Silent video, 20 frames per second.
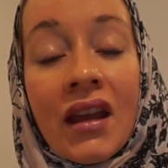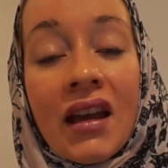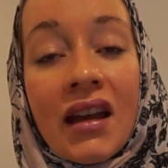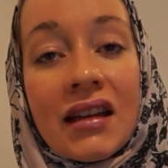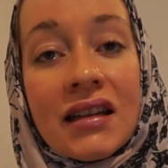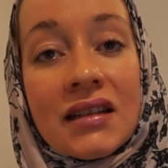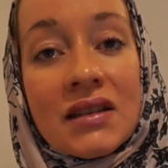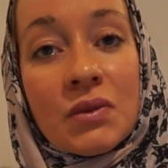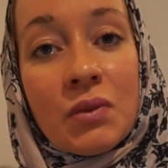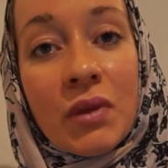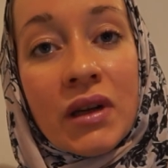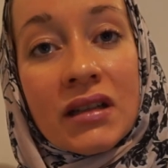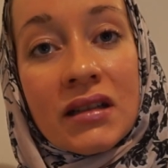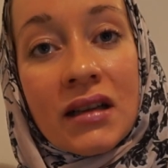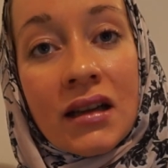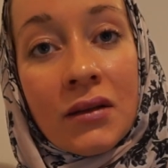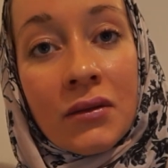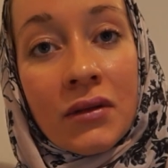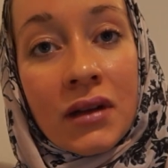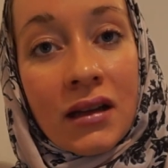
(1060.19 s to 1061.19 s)
And
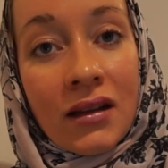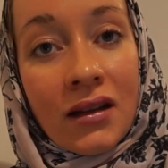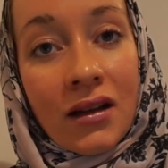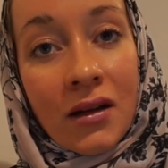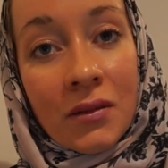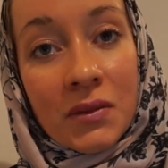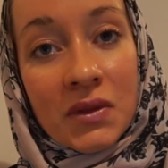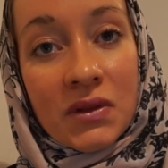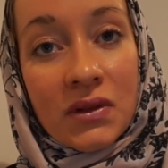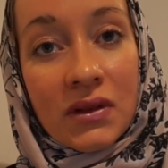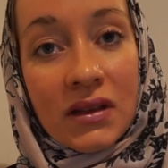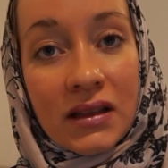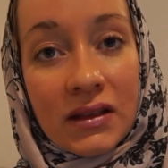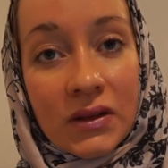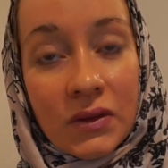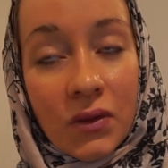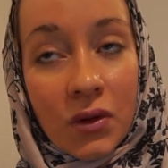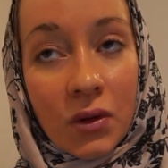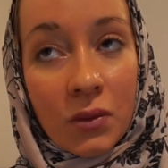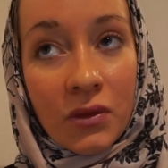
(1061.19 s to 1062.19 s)
especially when it comes to these
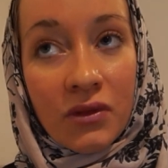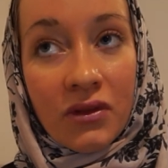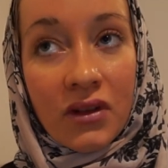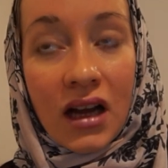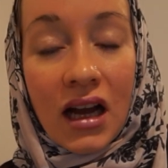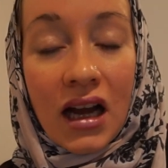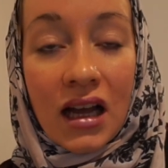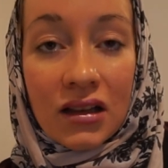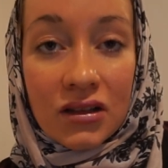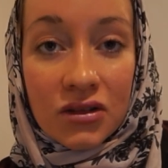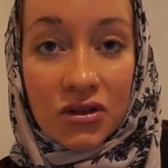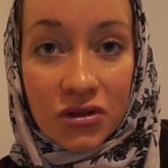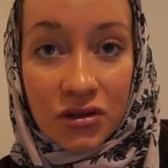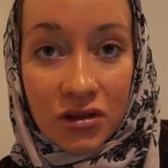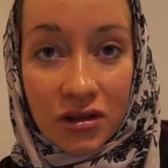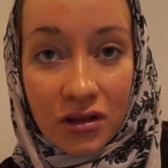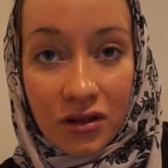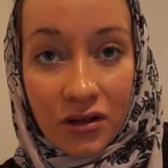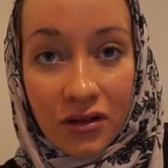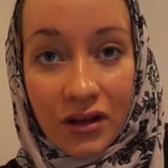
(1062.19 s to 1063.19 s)
form of
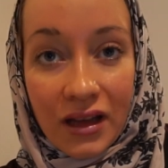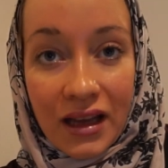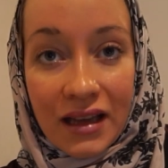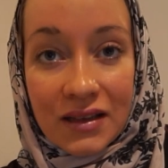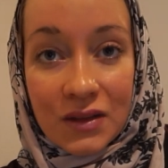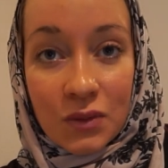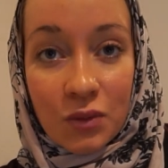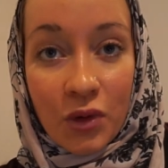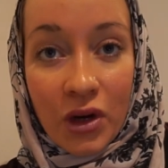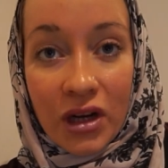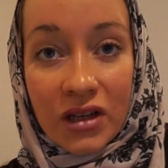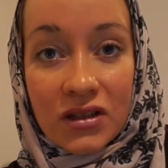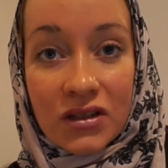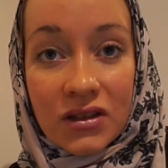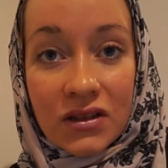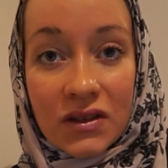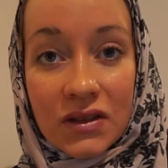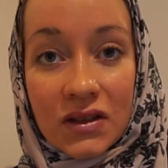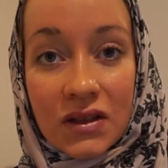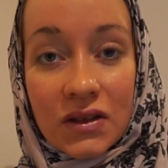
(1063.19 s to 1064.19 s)
cultural
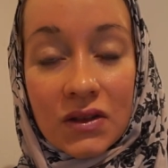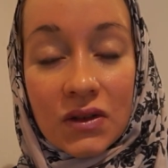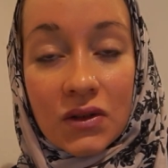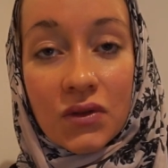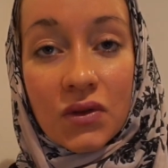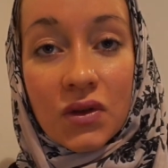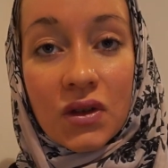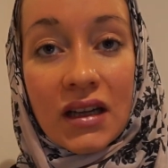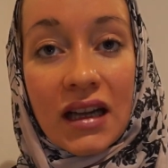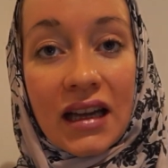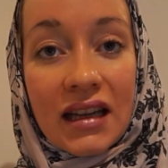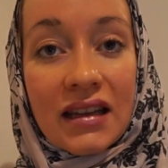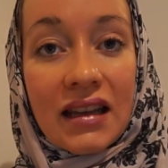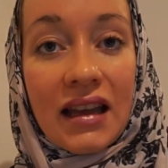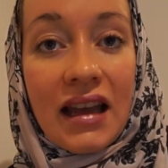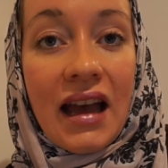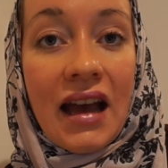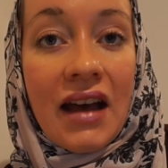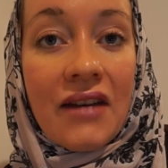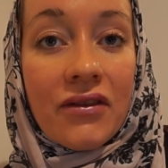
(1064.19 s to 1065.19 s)
expressions and so forth, like they
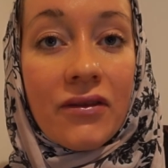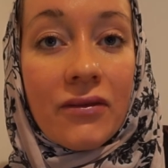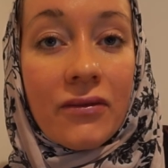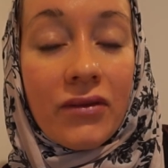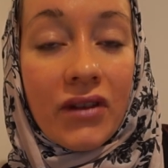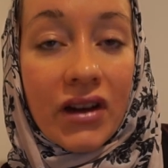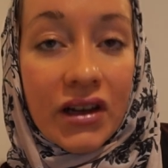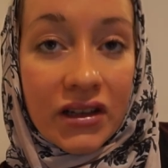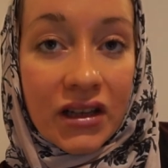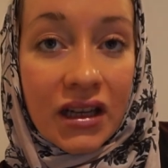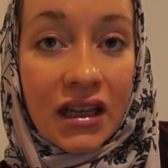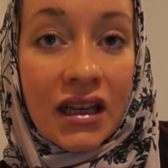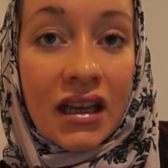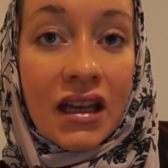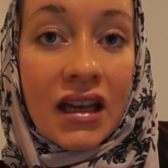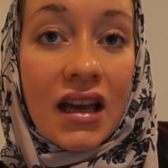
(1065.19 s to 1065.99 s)
have very